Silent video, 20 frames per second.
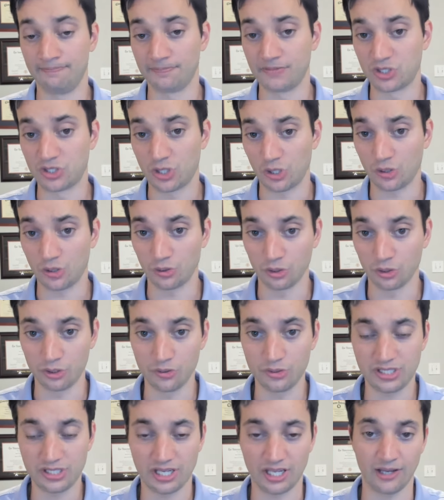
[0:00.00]
So you
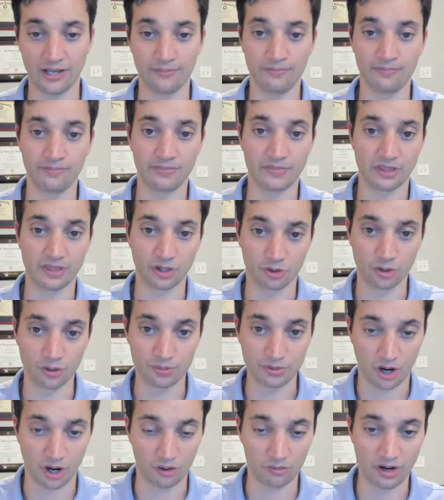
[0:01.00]
lose him. The
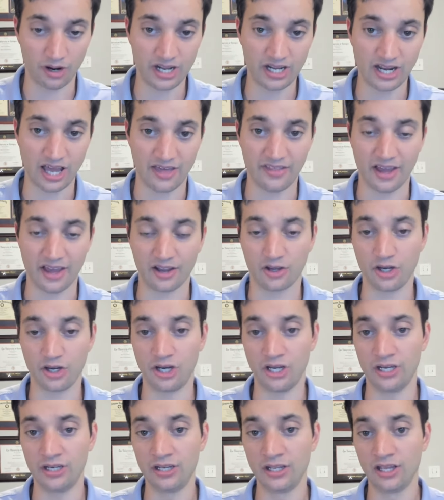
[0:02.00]
group's already not that
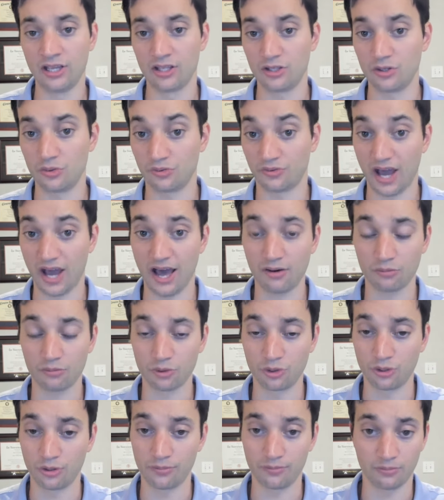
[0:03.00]
good. You've got
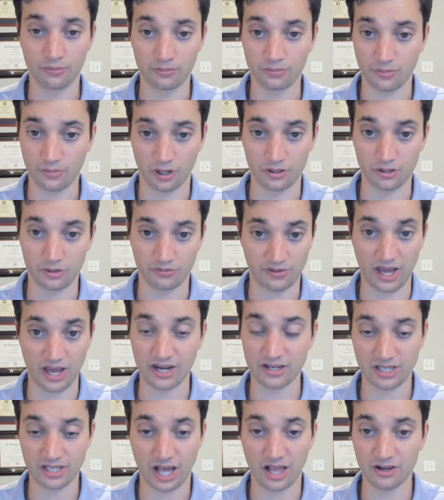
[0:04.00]
room. You've got
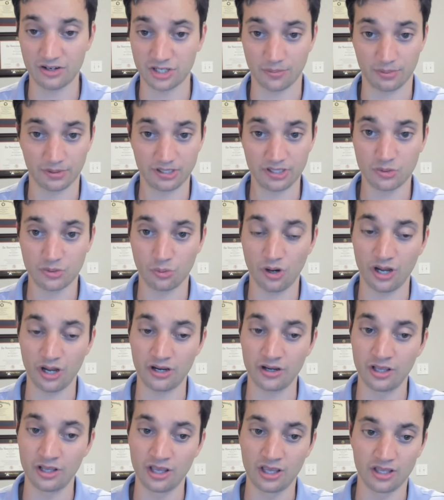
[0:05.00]
a scholarship, at least
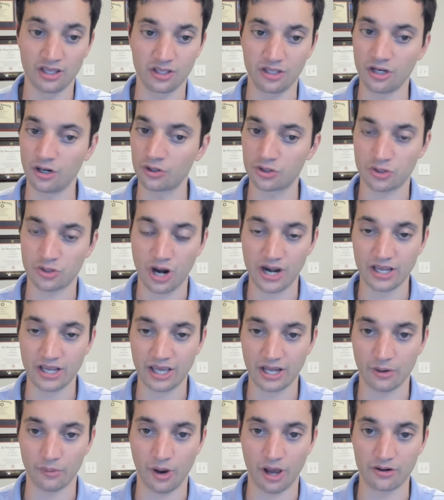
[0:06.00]
one. You don't try to
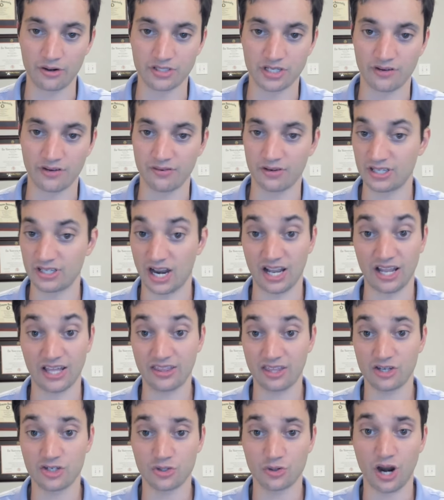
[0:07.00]
get a wide receiver. It's not like
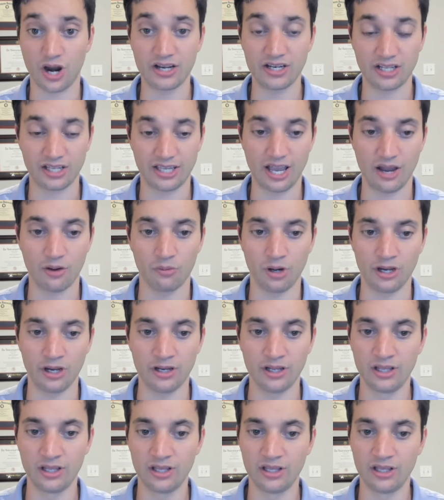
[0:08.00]
they tried and didn't get one.